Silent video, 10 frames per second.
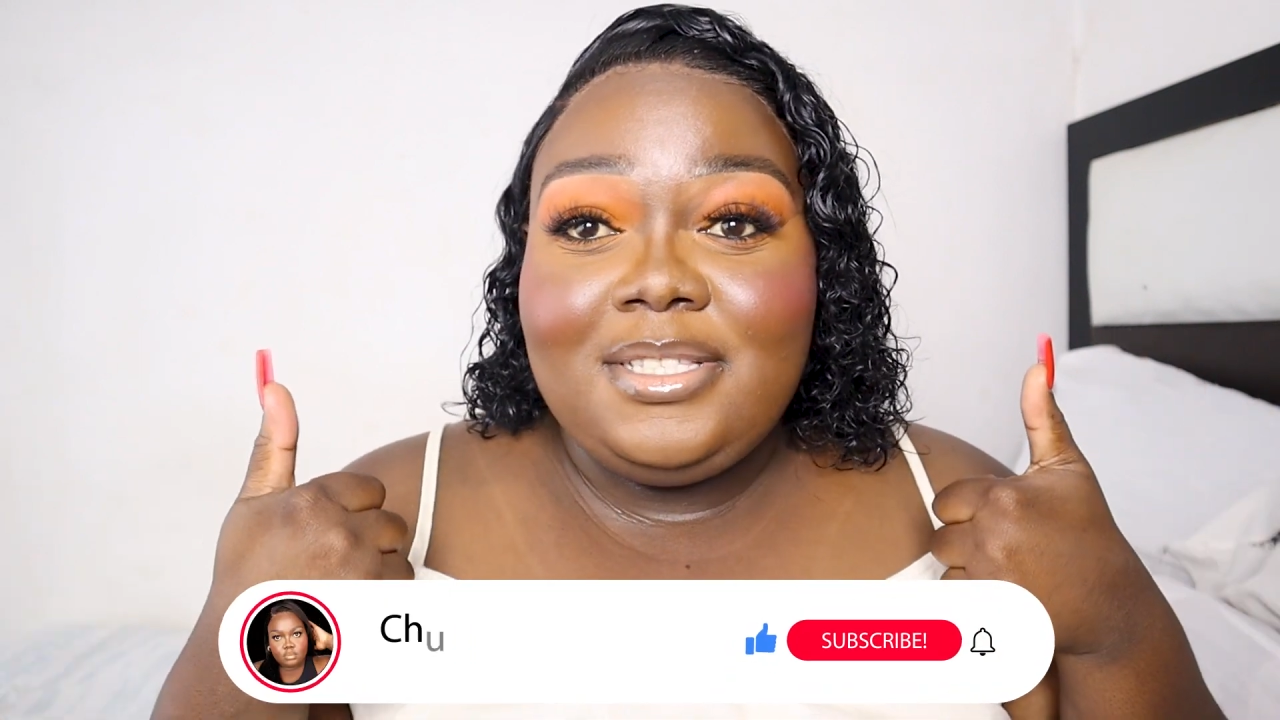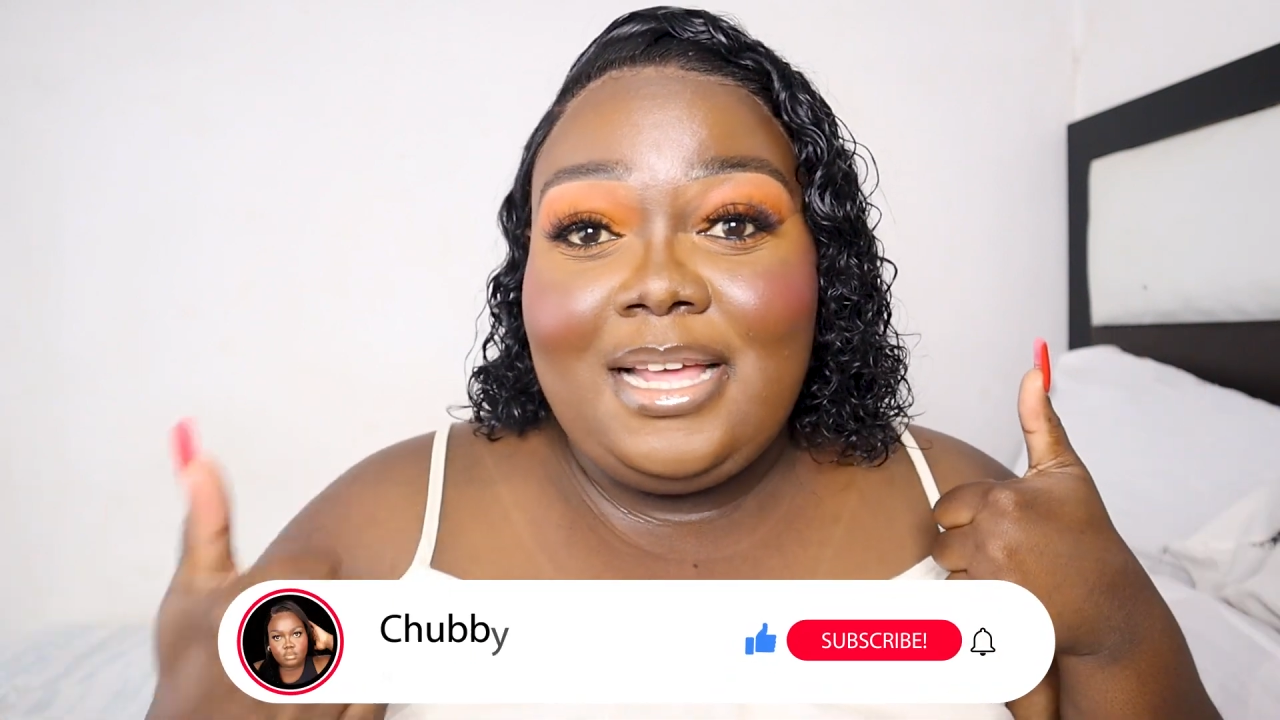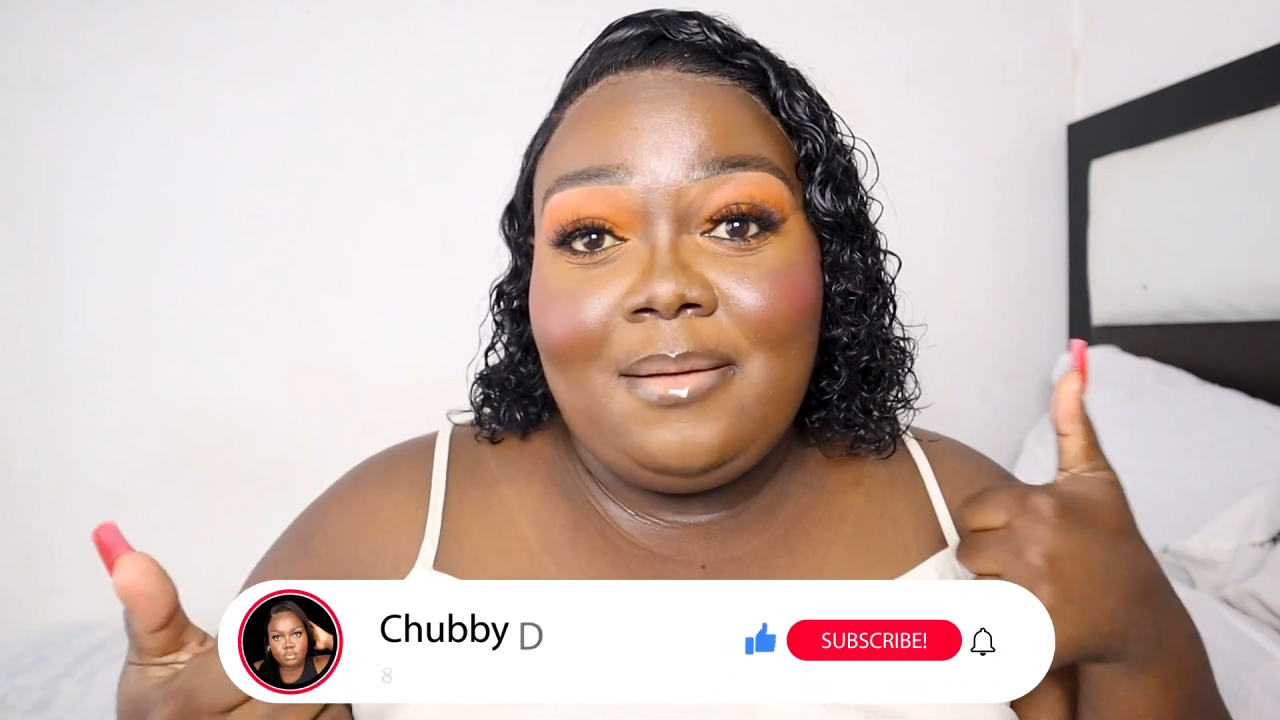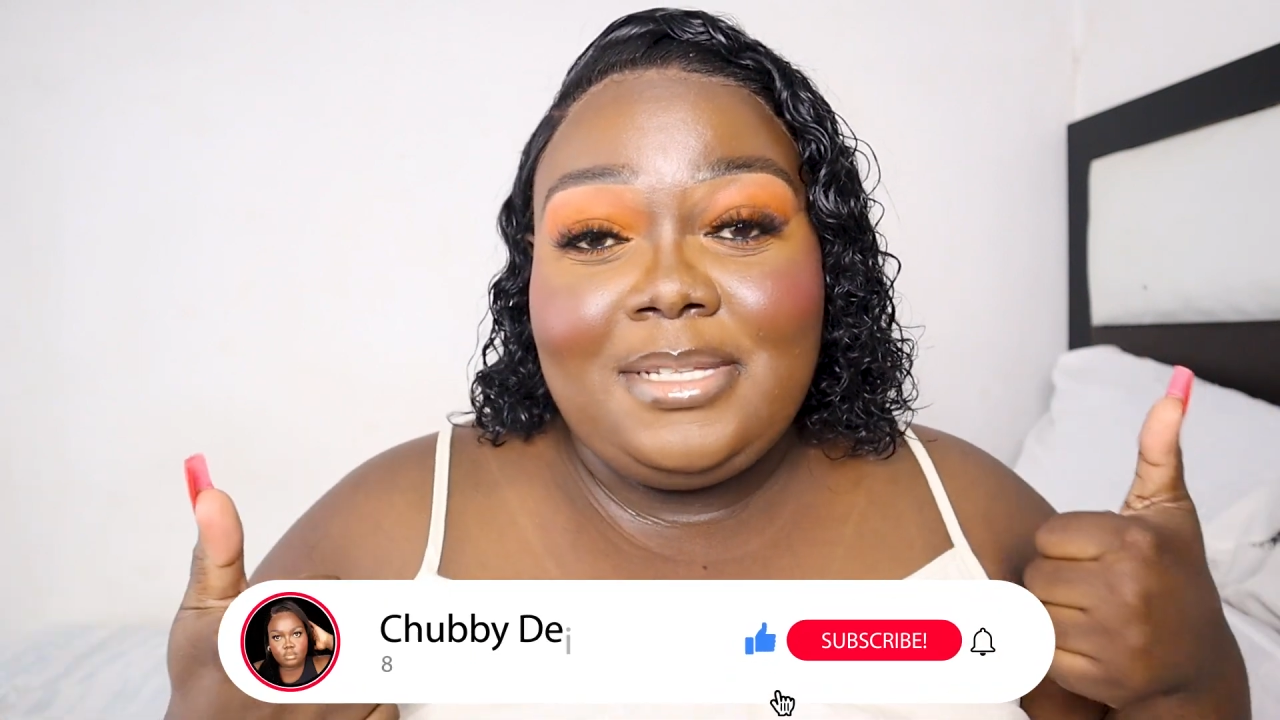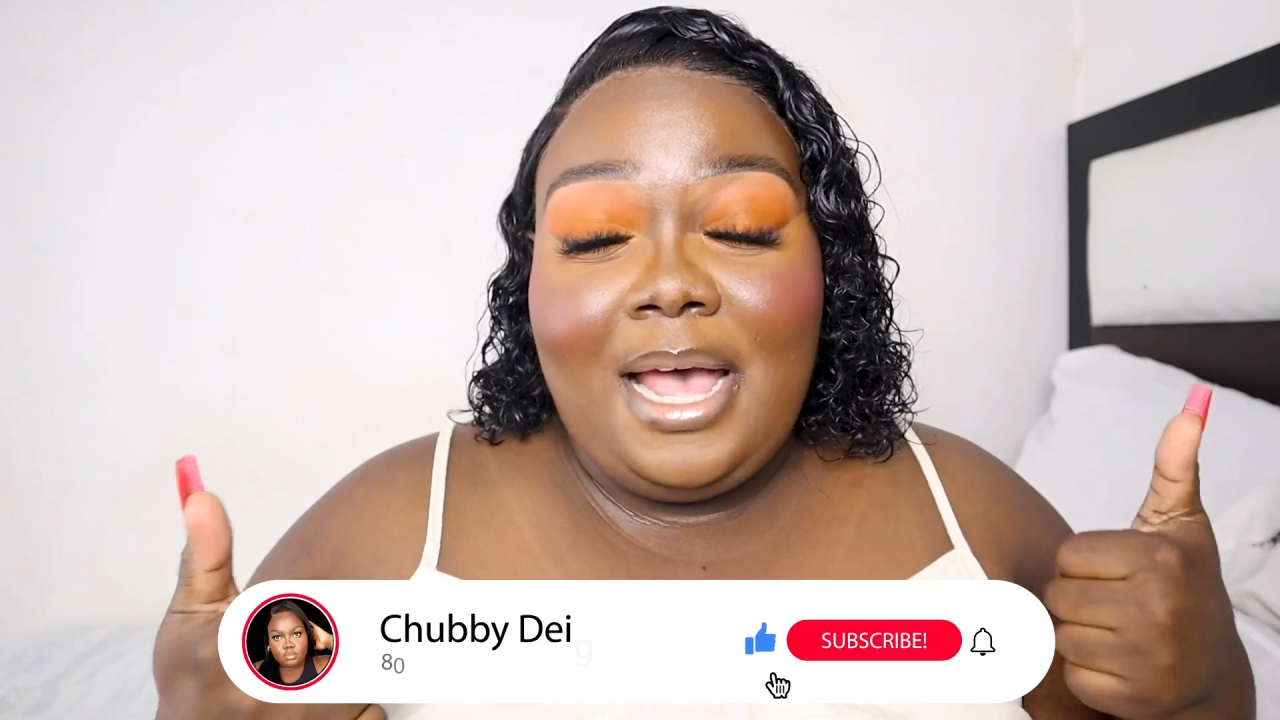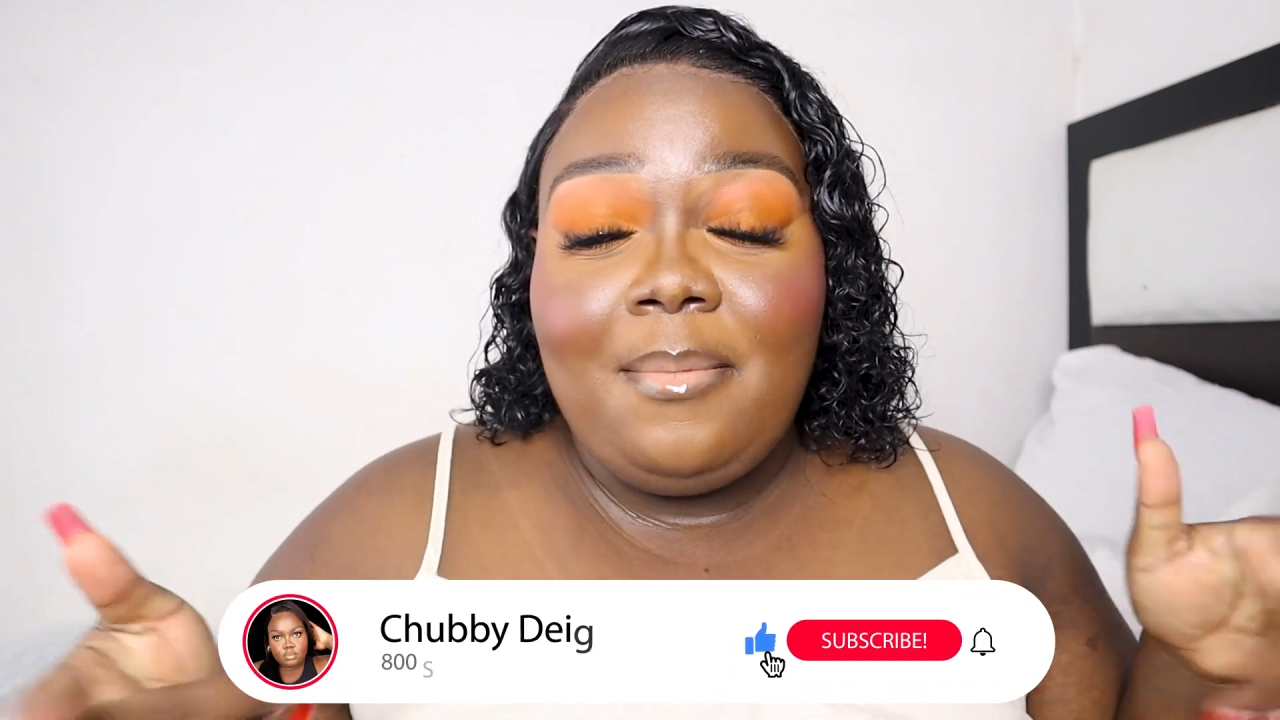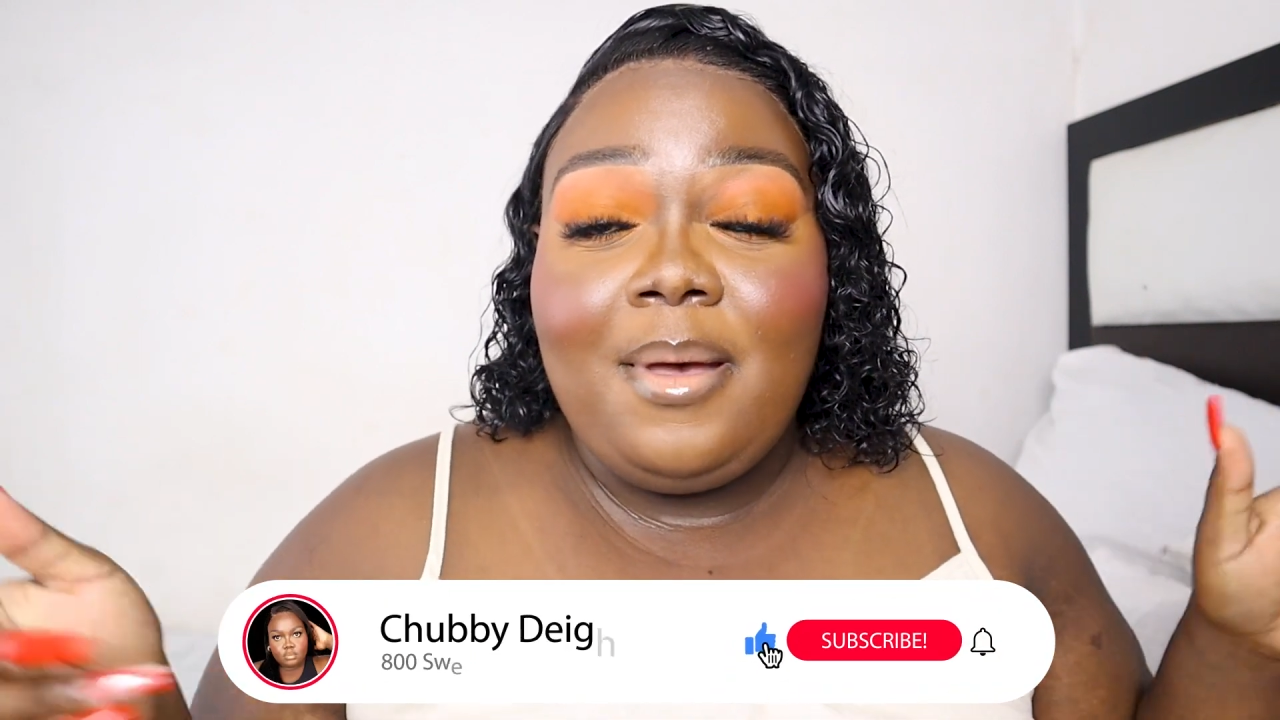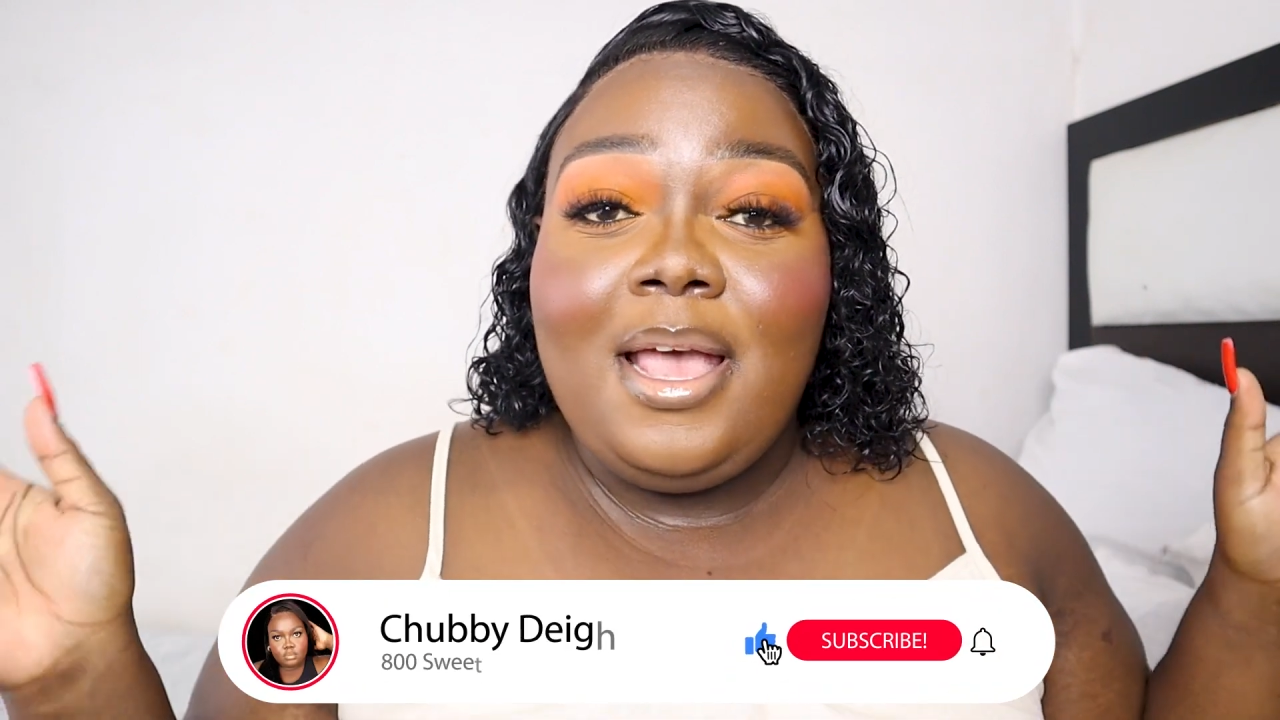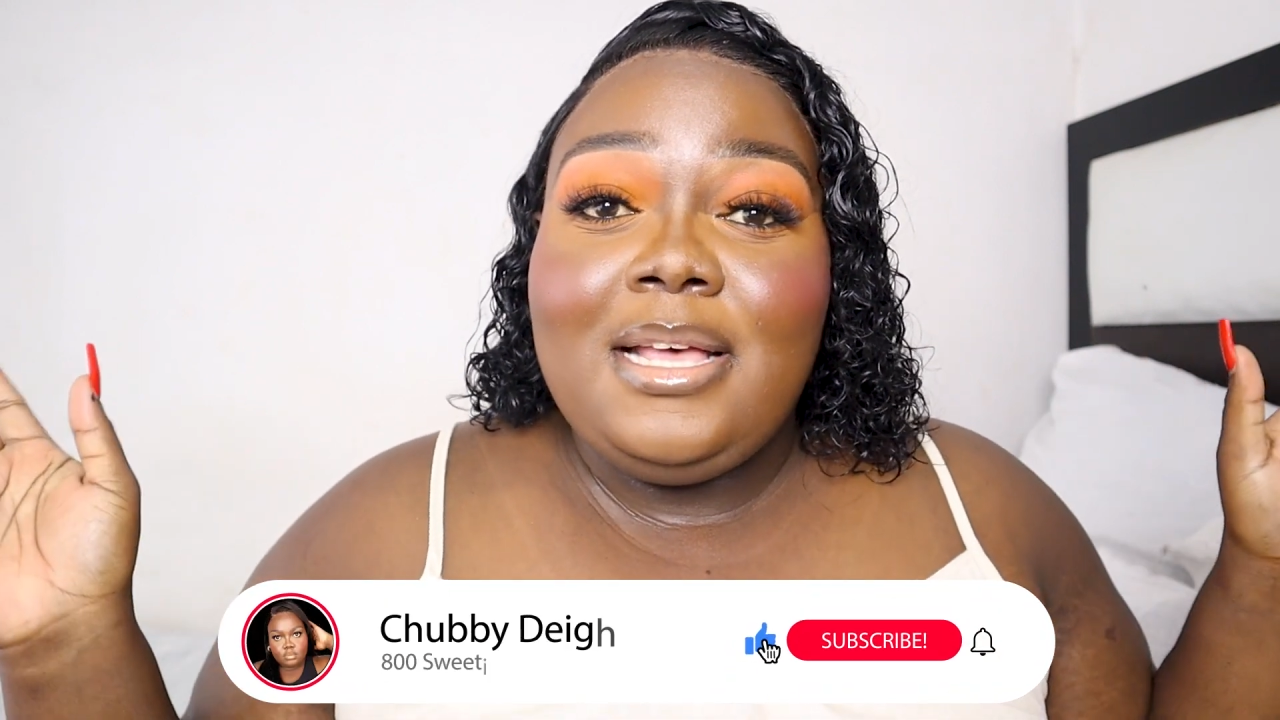thumbs up,